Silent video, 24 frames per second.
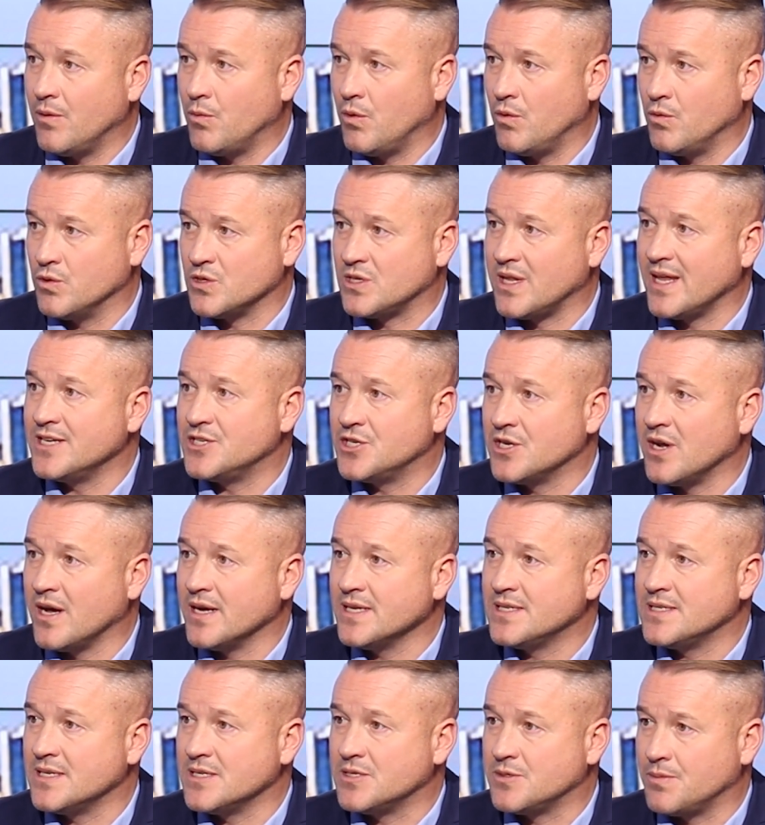was Leeds
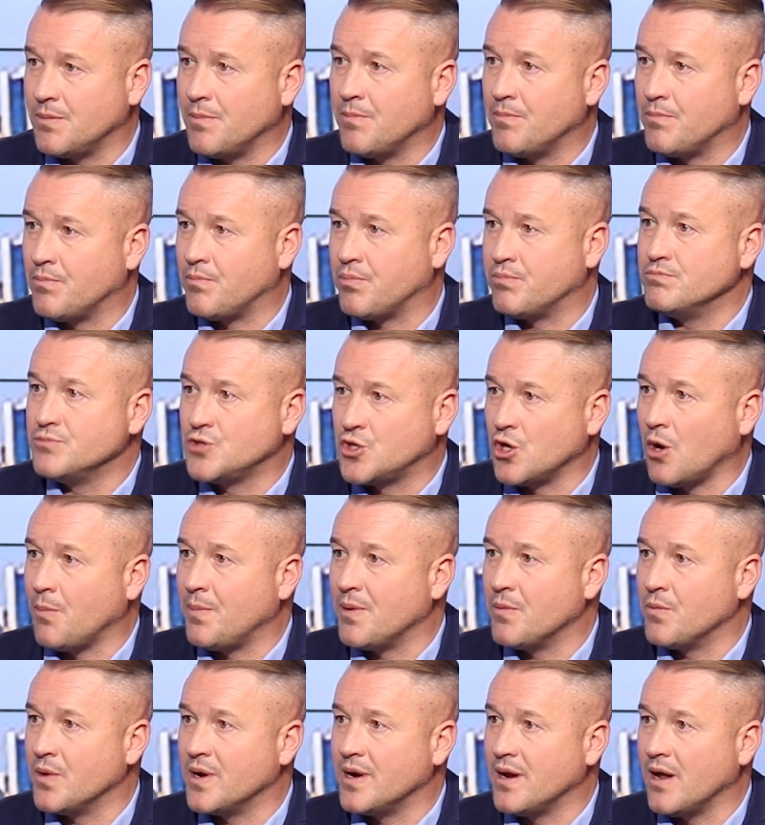United's
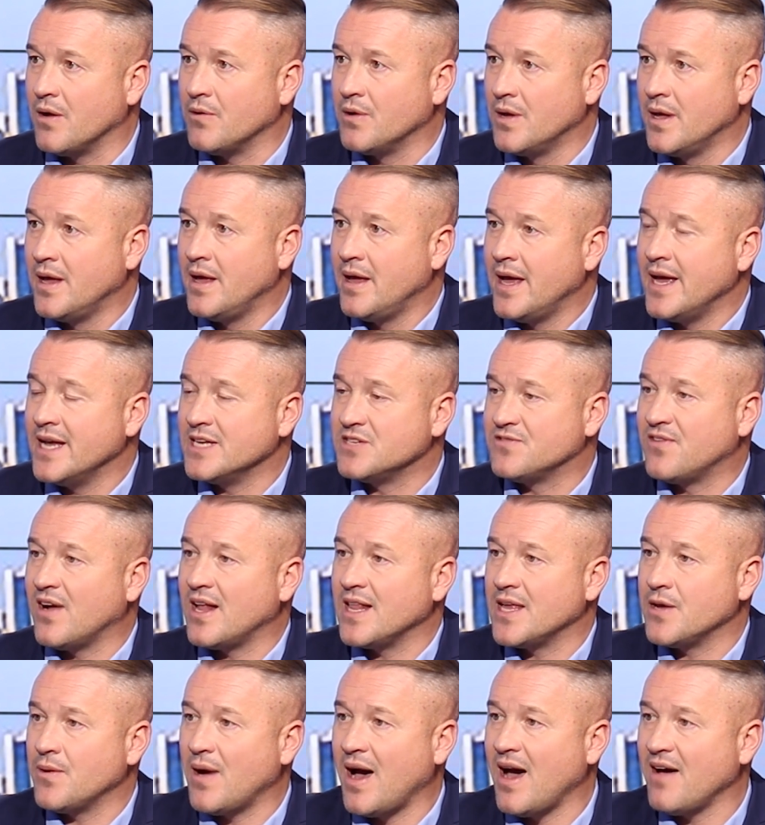shopping window. His
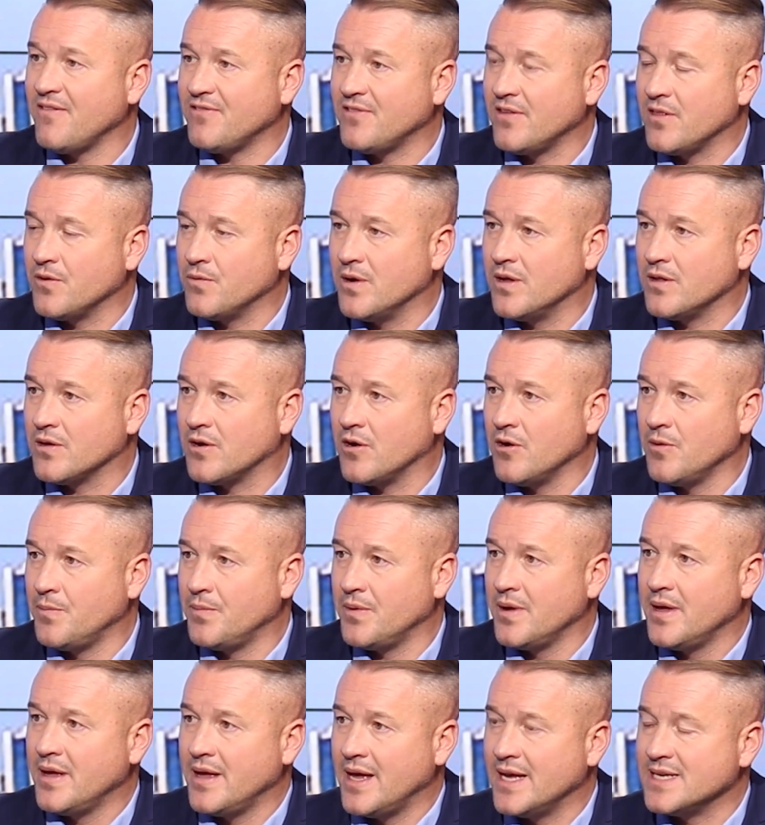value after the World
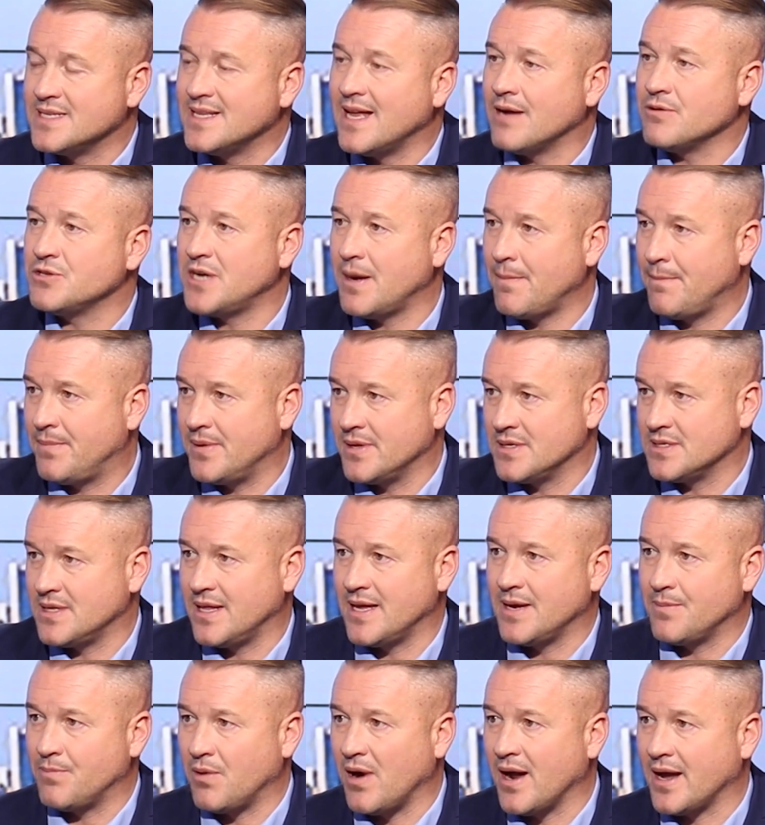Cup is now Champions
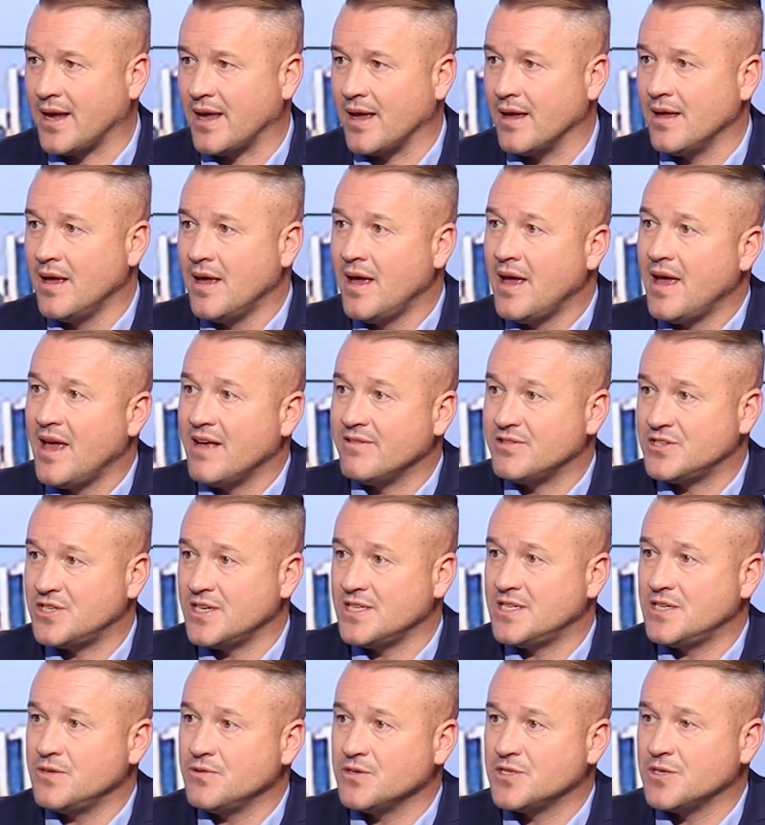League bracket. If
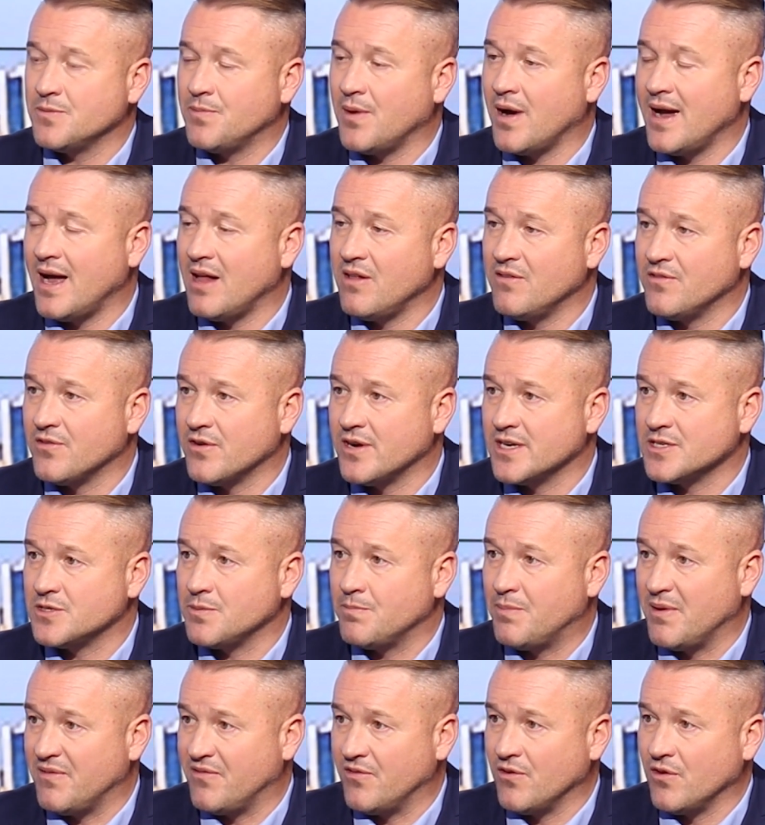City were to buy Alvarez
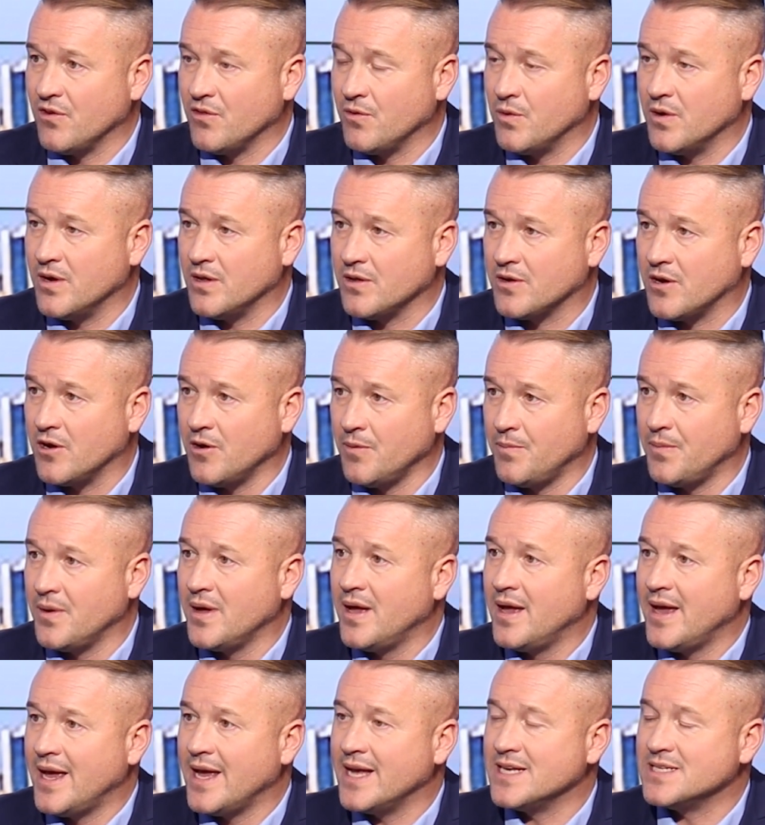before the World Cup,
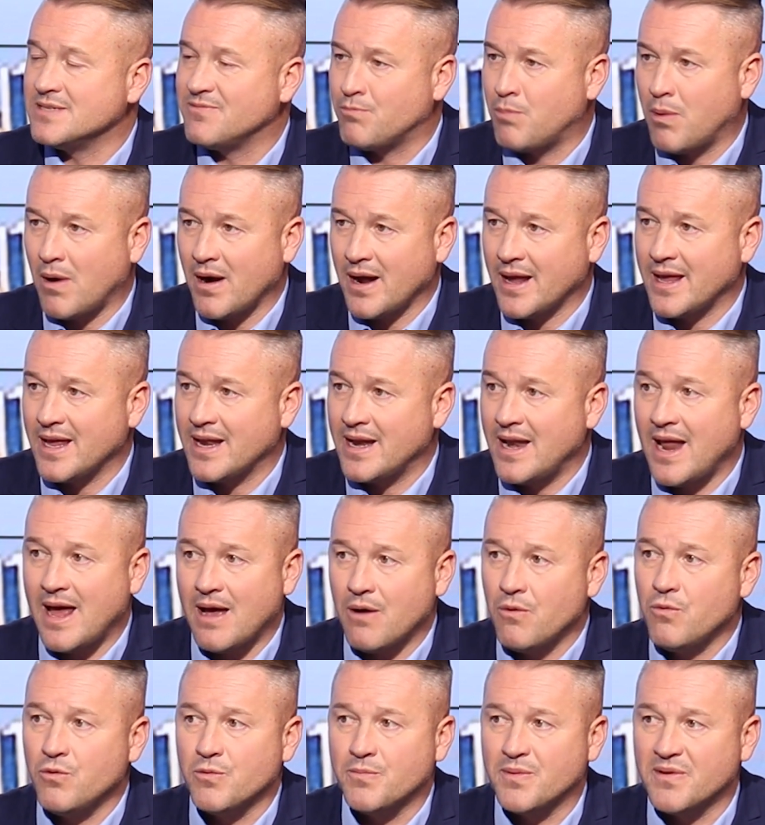his bracket
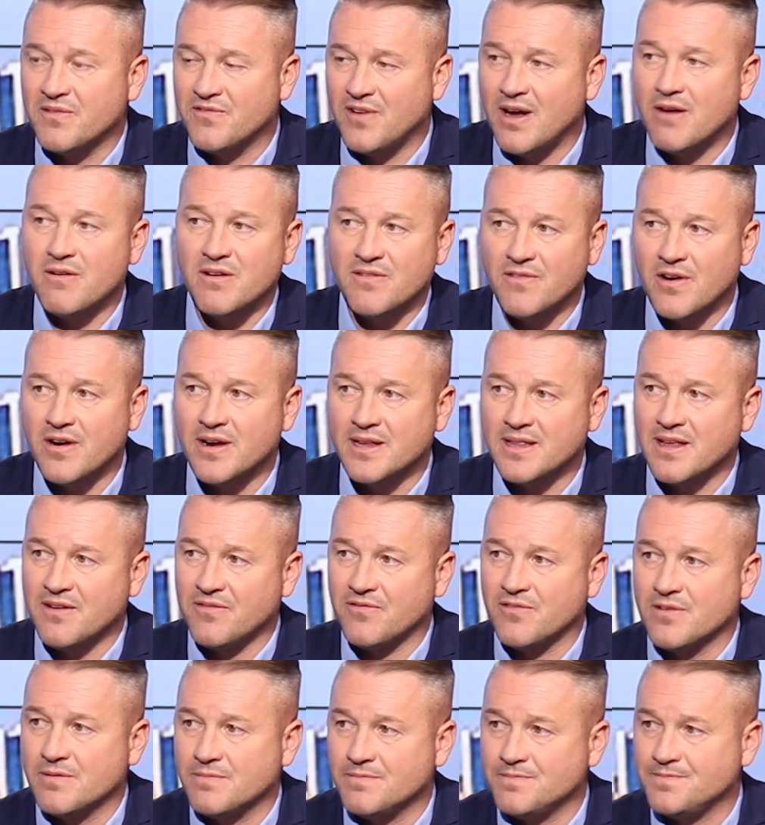now would be very, very
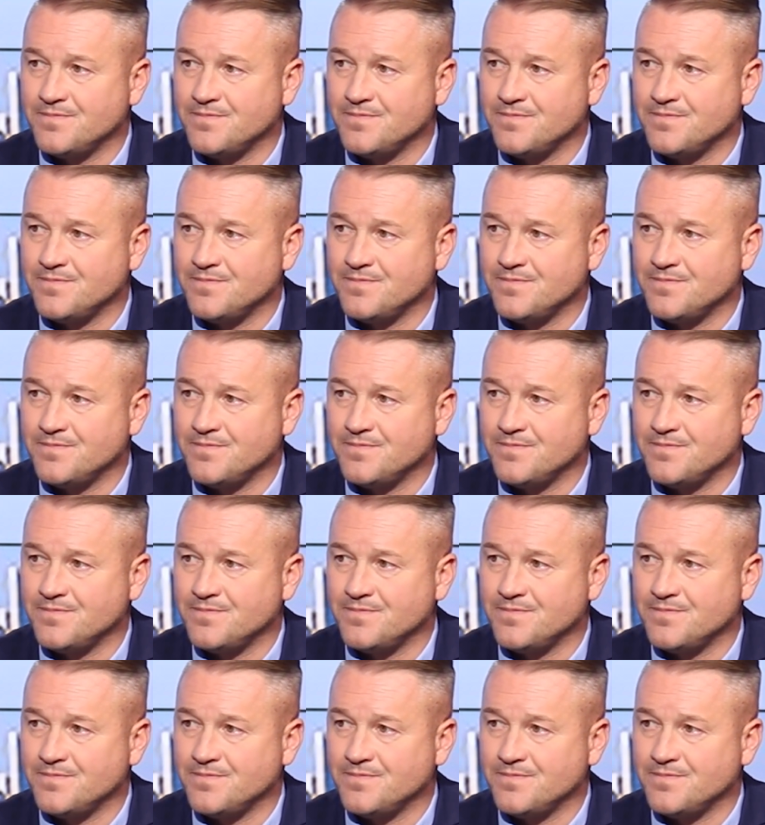different.